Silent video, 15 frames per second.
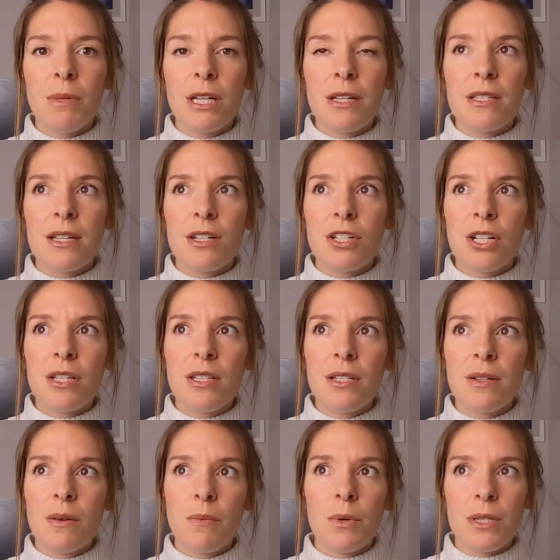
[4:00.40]
because it
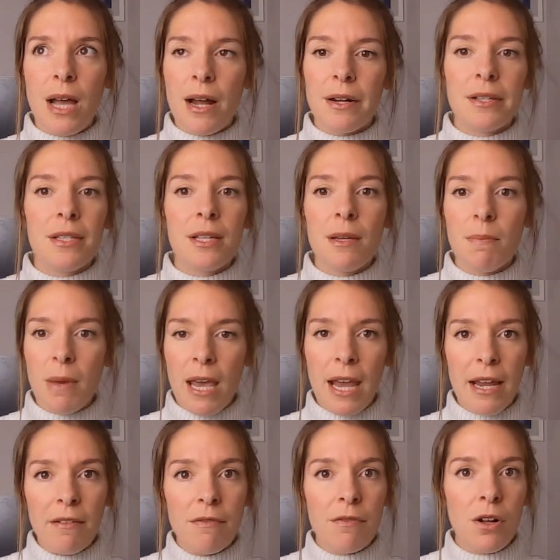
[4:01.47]
just was honestly
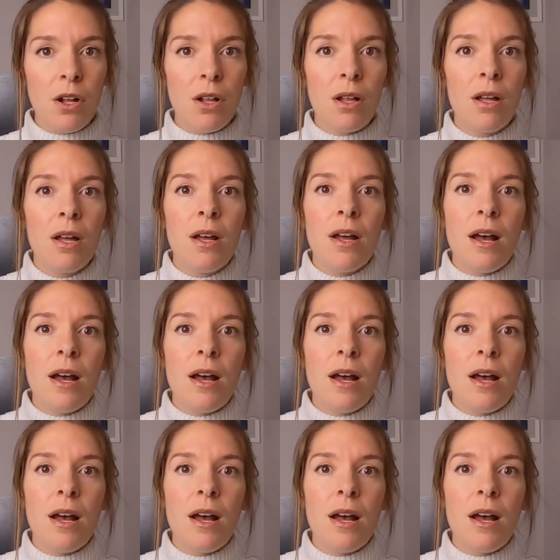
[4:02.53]
painful.